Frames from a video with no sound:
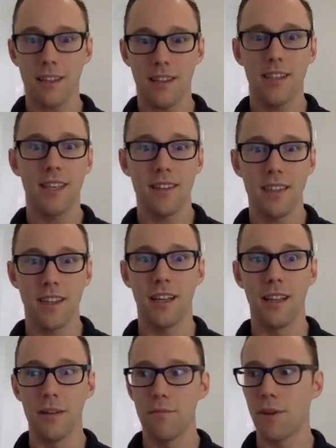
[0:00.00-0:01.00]
success at the
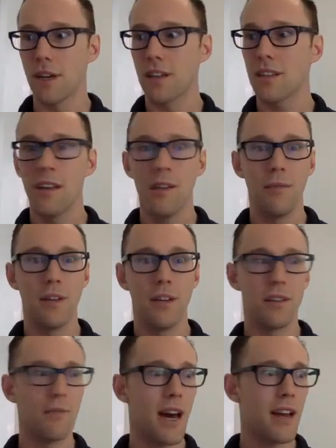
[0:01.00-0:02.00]
Olympics
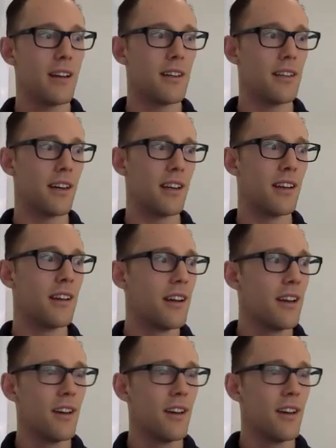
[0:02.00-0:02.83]
because Matt had done